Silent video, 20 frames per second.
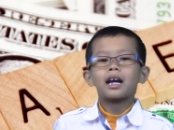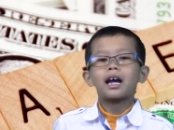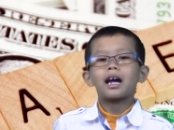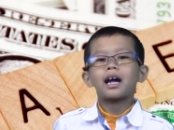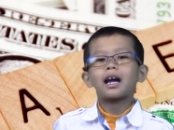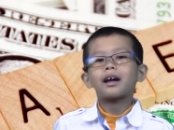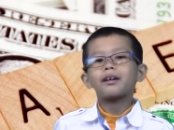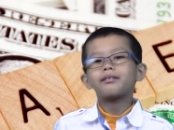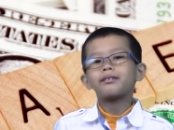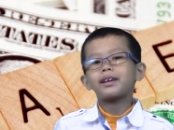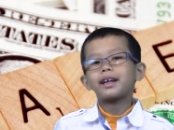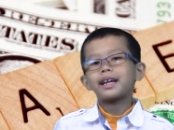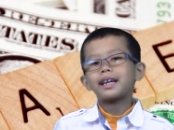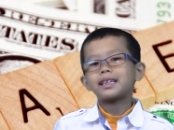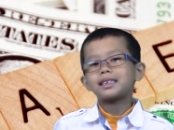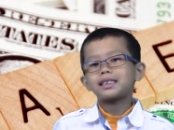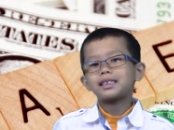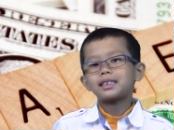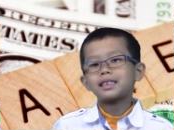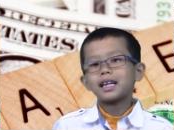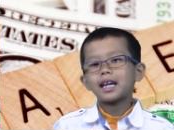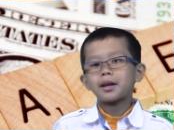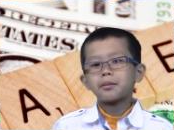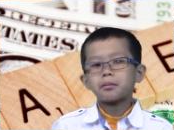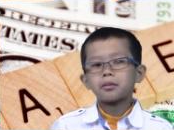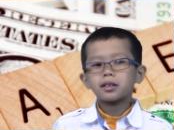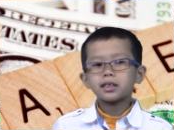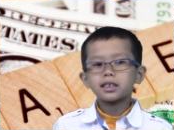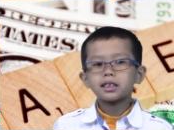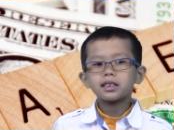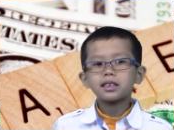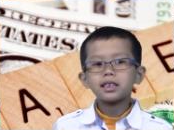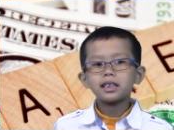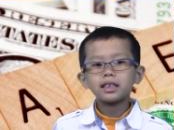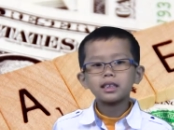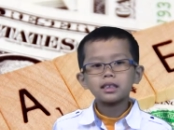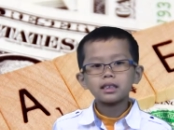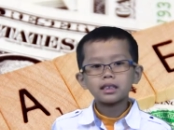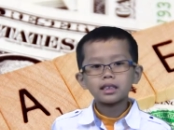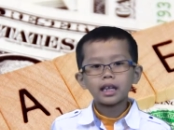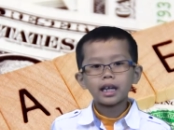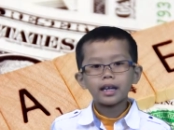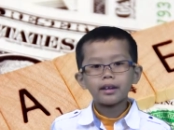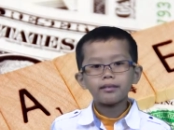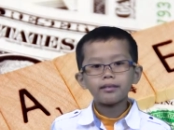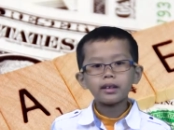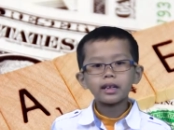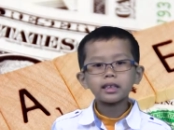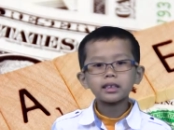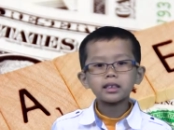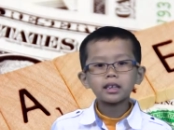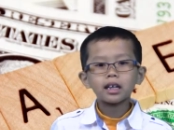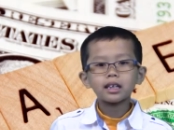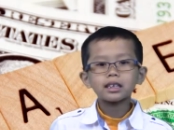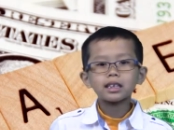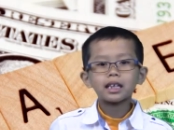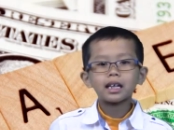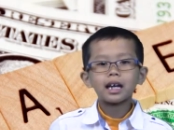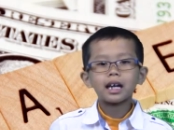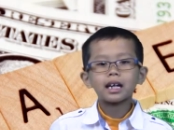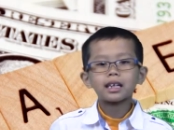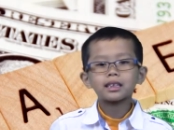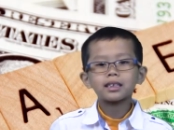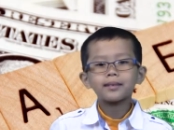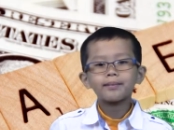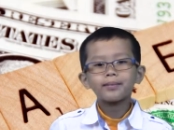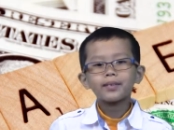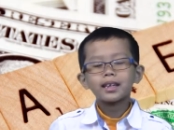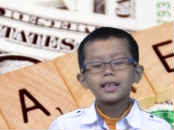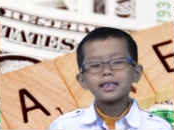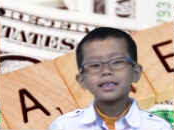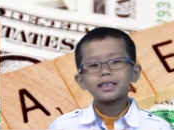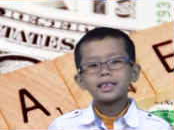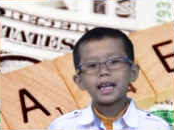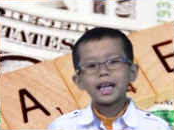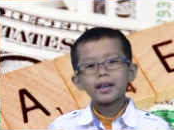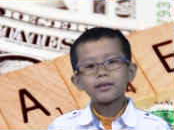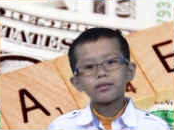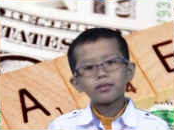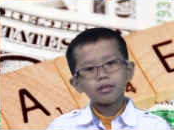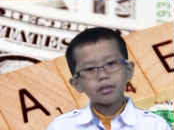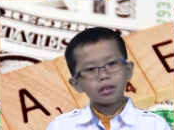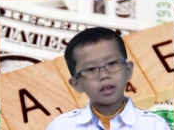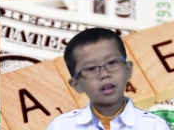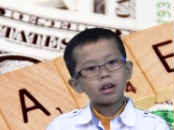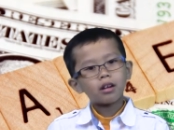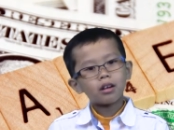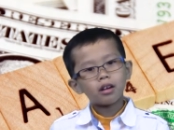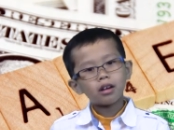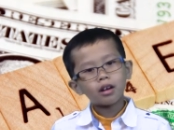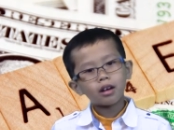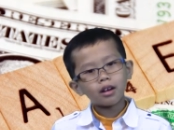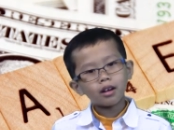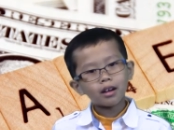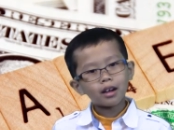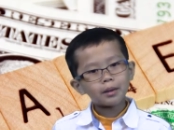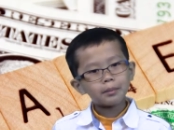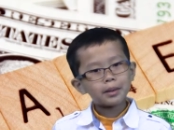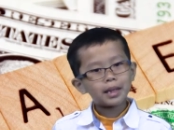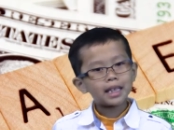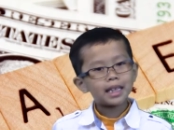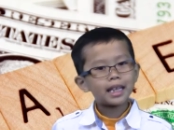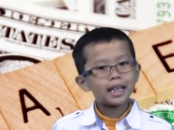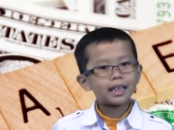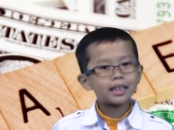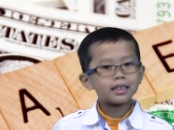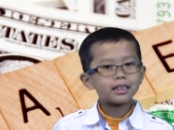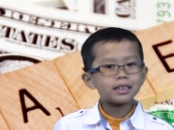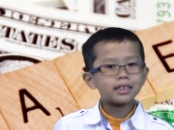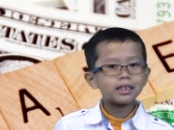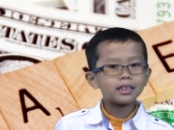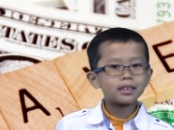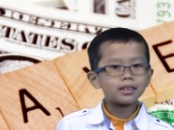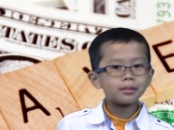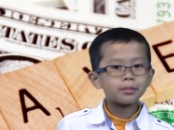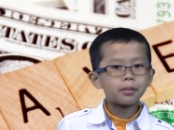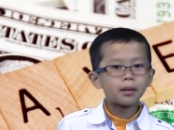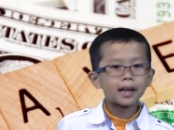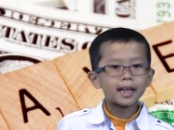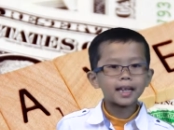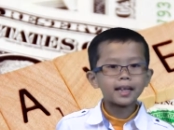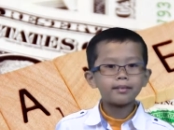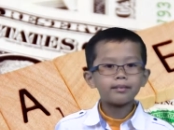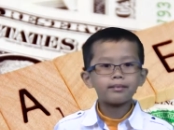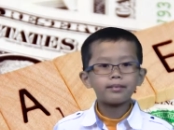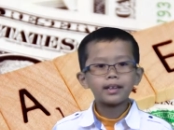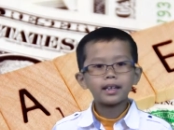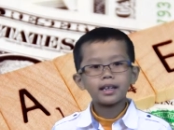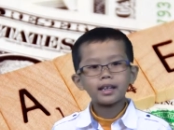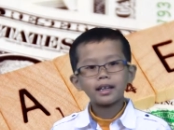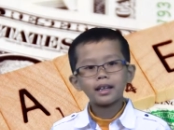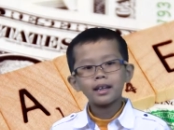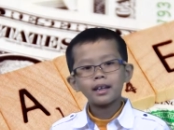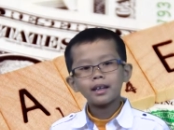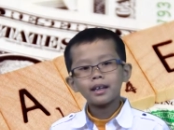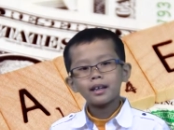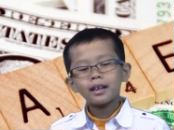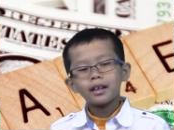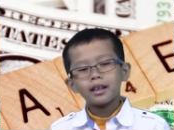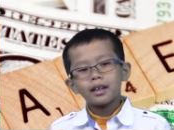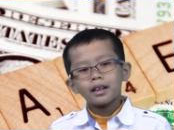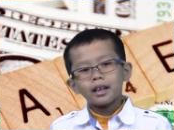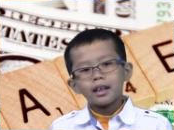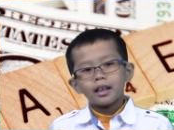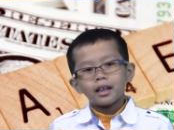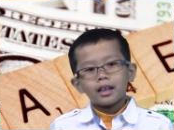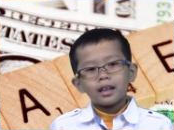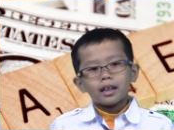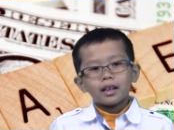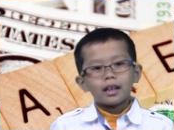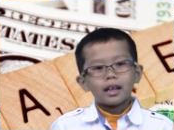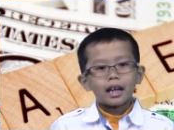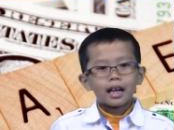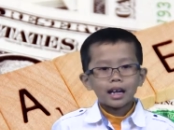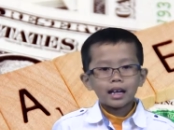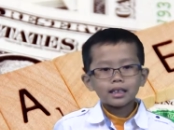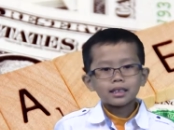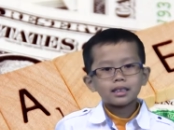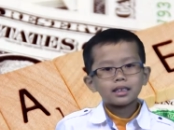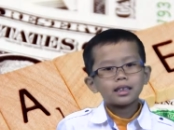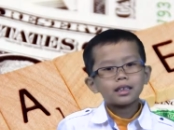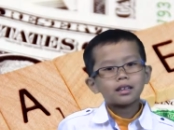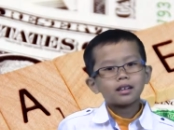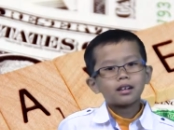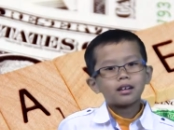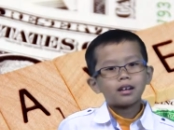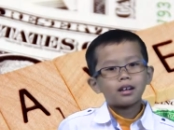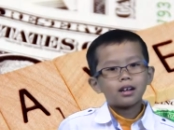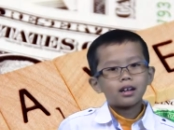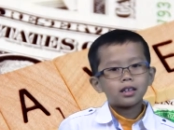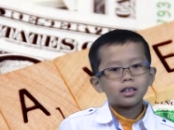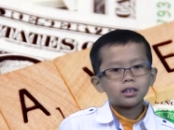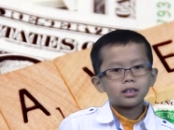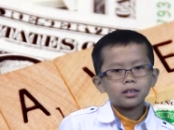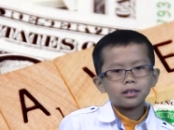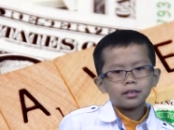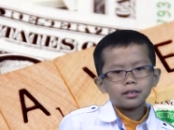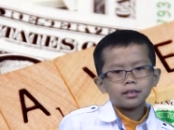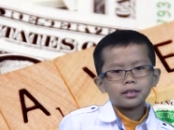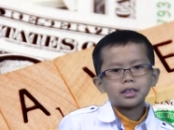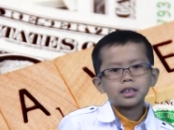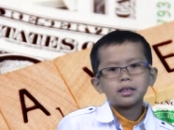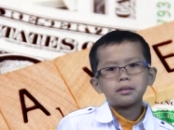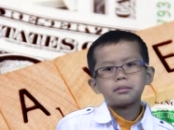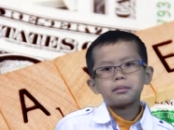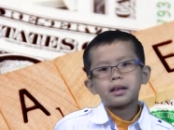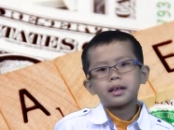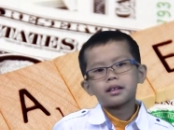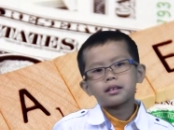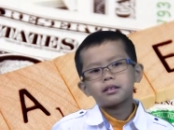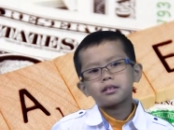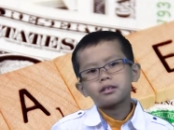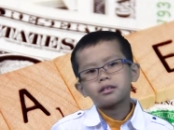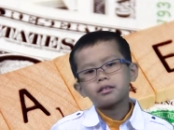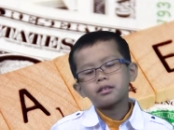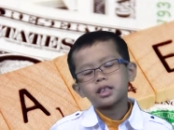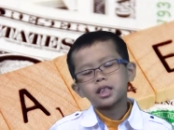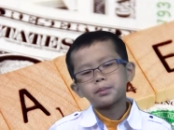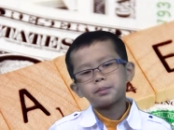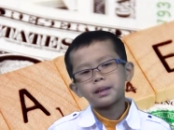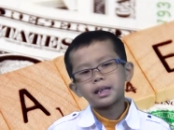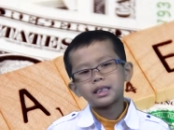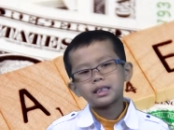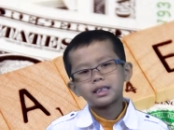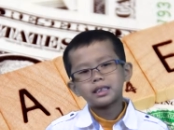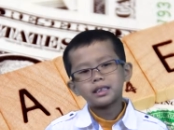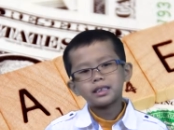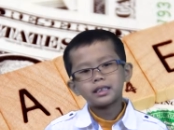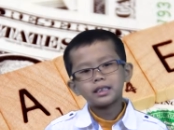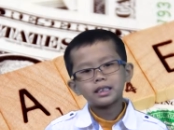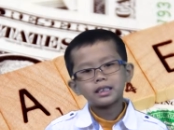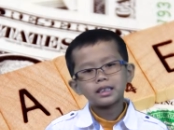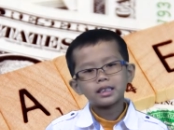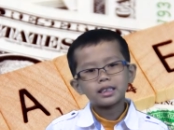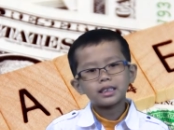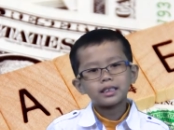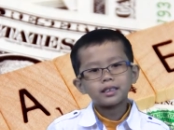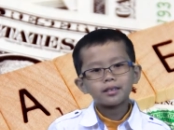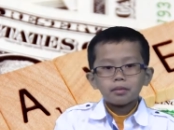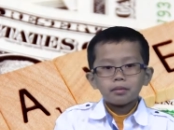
have a emergency savings such as save for a car, maintenance, parking fee, accident costs, urgent medical expenses.